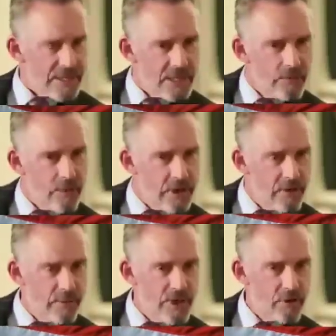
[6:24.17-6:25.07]
Basically
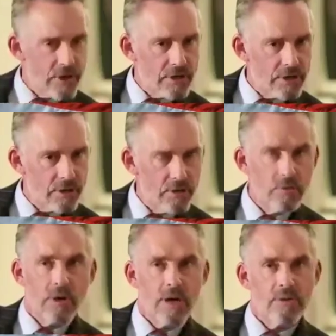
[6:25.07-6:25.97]
what you've been trying to
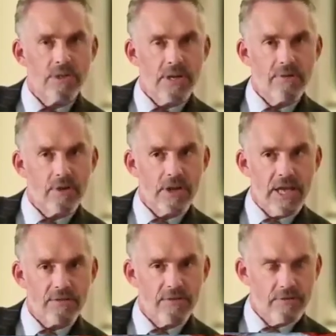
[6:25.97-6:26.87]
do, I would say, for the
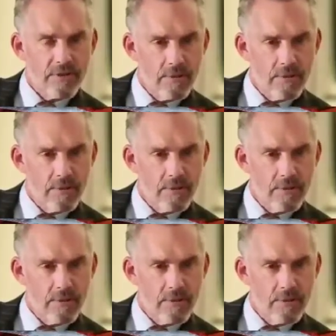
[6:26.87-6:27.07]
last